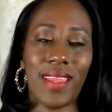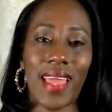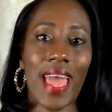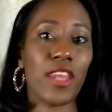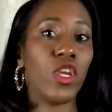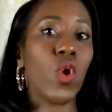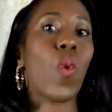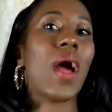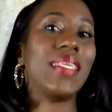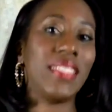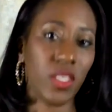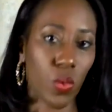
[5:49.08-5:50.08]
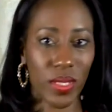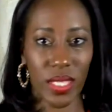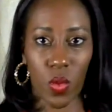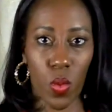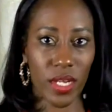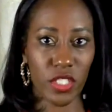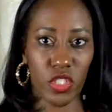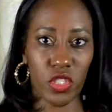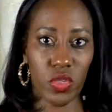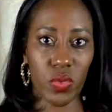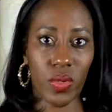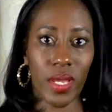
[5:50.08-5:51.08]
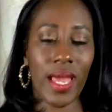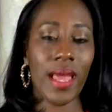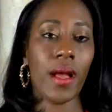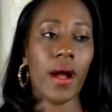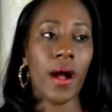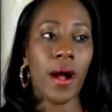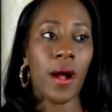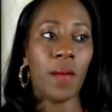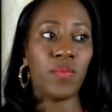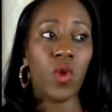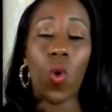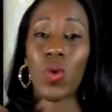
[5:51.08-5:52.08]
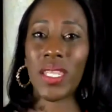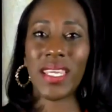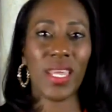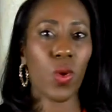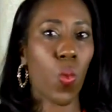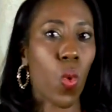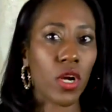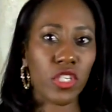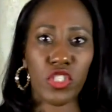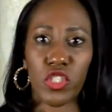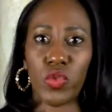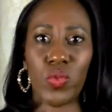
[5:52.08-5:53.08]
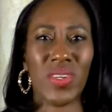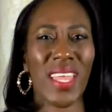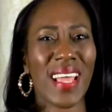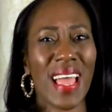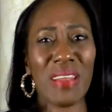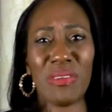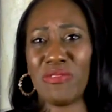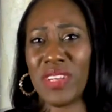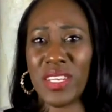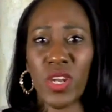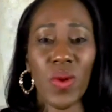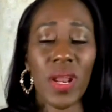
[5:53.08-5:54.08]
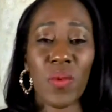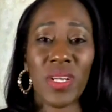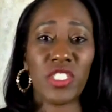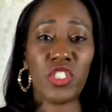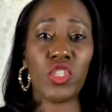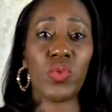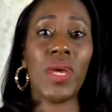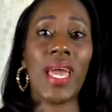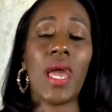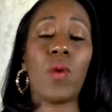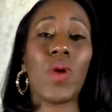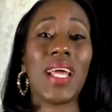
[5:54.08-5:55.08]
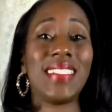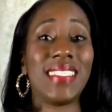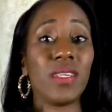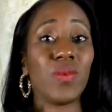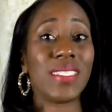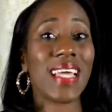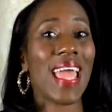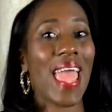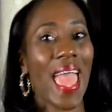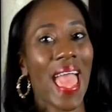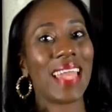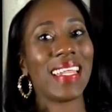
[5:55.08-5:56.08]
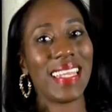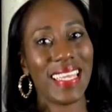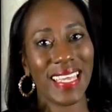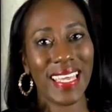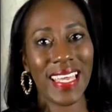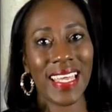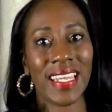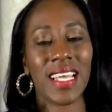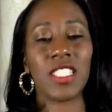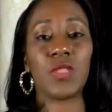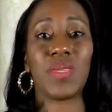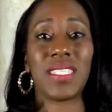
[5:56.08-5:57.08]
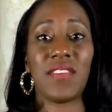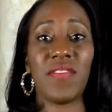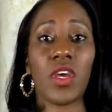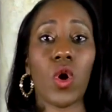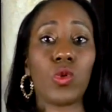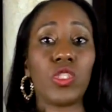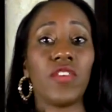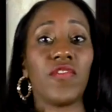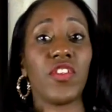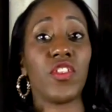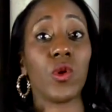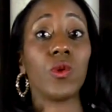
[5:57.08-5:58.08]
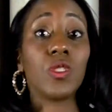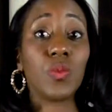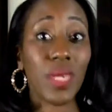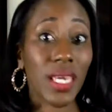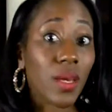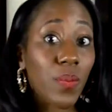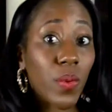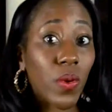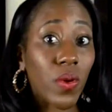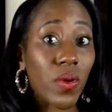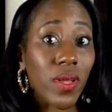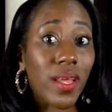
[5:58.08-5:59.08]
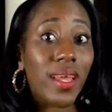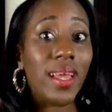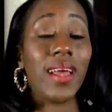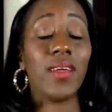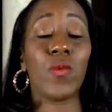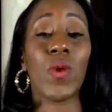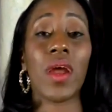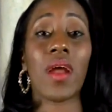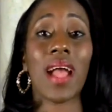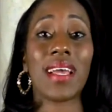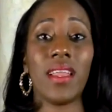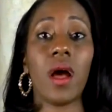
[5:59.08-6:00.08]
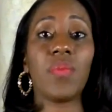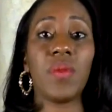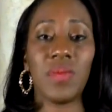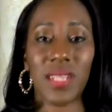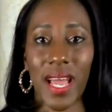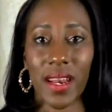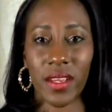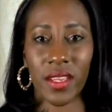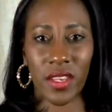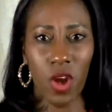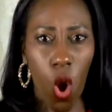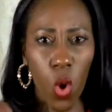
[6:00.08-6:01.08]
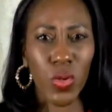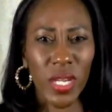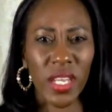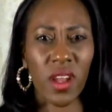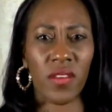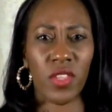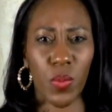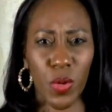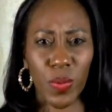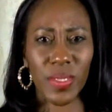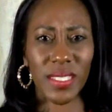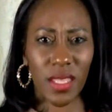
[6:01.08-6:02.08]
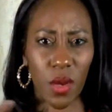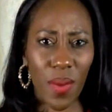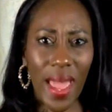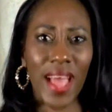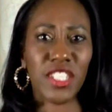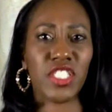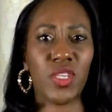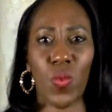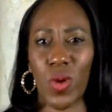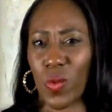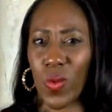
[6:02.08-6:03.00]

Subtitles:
had no idea what they wanted to do. Only like one or two were like, I don't really know what I wanted to do. And what I did was I added in a specific coaching for those people where I could help them to kind of hone in on their purpose and their passion and what it